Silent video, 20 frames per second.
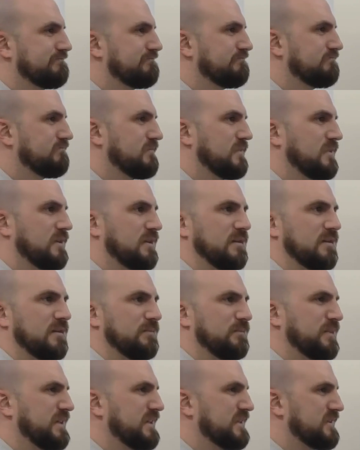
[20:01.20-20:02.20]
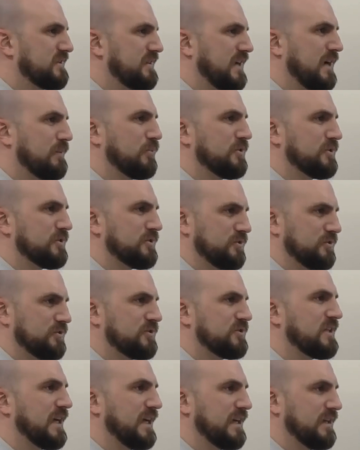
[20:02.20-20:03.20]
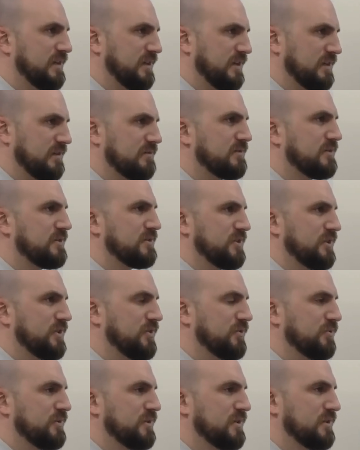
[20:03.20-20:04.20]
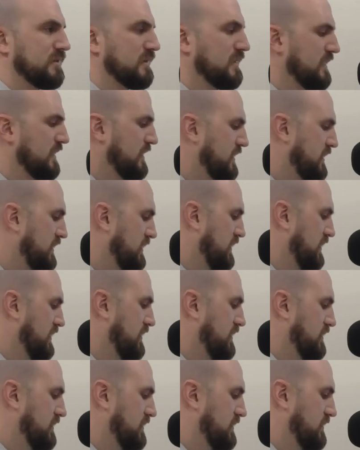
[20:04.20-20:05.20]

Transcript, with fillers: yeah, to, being established or standing, uh-huh. continuing. Uh-huh. Yeah,